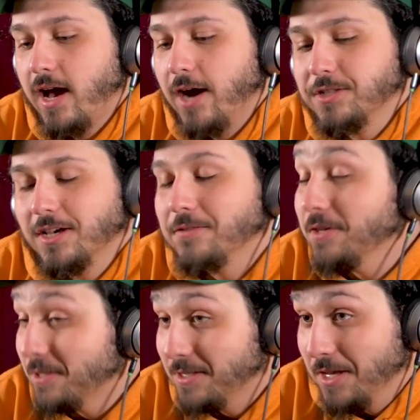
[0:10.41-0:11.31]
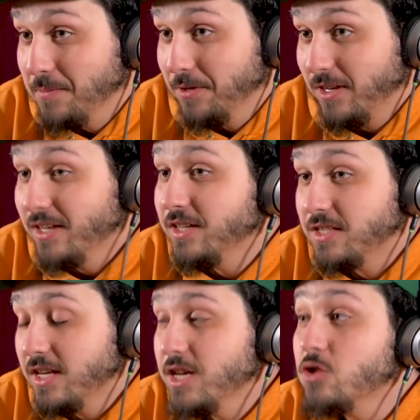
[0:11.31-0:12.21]
outside of like sustainability.
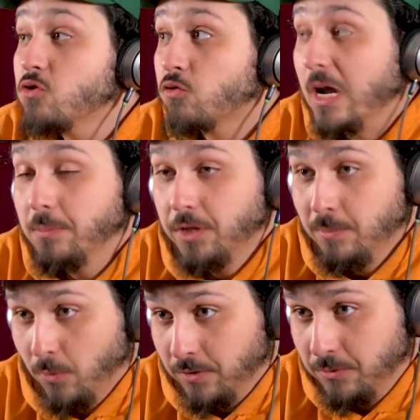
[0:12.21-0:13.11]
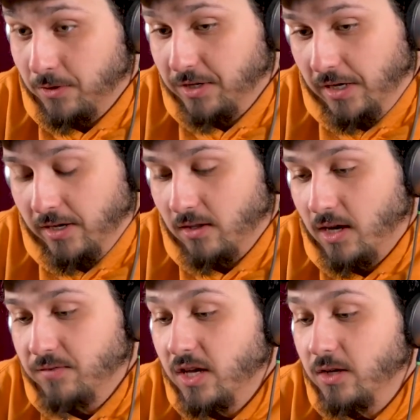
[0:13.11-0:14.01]
It's incredibly important to our day-to-day lives,